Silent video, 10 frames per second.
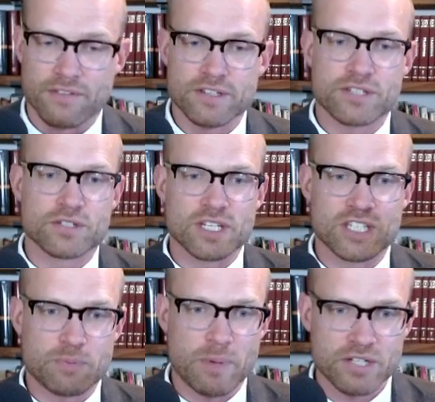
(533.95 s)
And this is
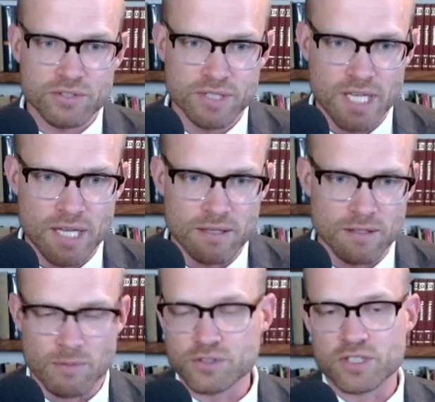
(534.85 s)
especially
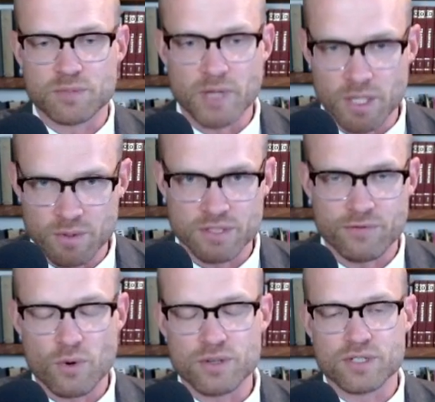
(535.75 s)
the most conspicuous,
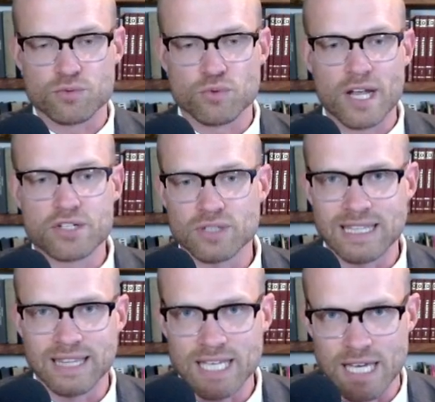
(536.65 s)
of course, is Rachel
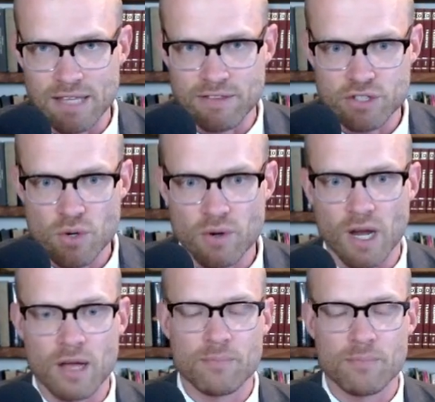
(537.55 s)
and Leah in the Torah.